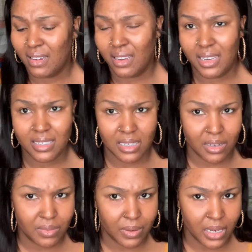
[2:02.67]
And
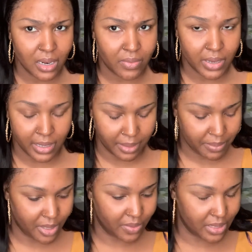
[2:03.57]
right offhand, I'm
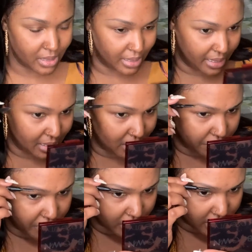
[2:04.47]
noticing that this
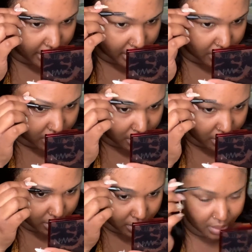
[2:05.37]
feels like
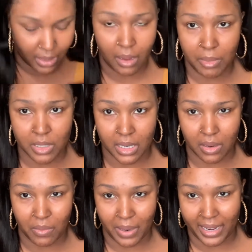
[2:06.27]
almost like a
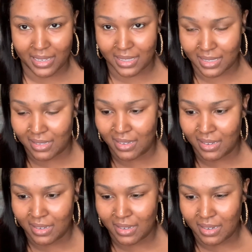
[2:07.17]
wax
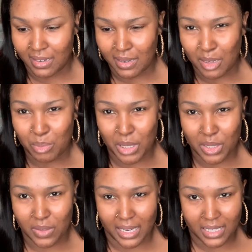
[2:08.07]
pencil,
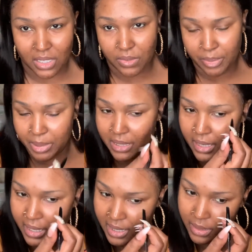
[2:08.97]
like it's gripping the
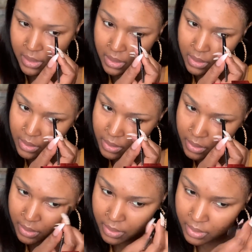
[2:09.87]
hairs.
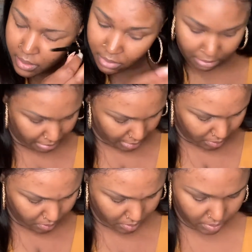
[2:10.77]

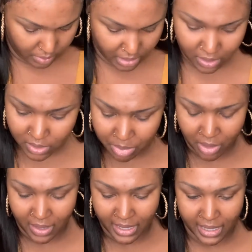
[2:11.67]
Ooh, it's so small
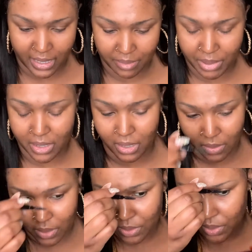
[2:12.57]
I can't barely hold
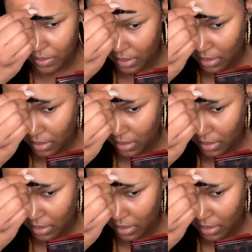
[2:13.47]
on to it.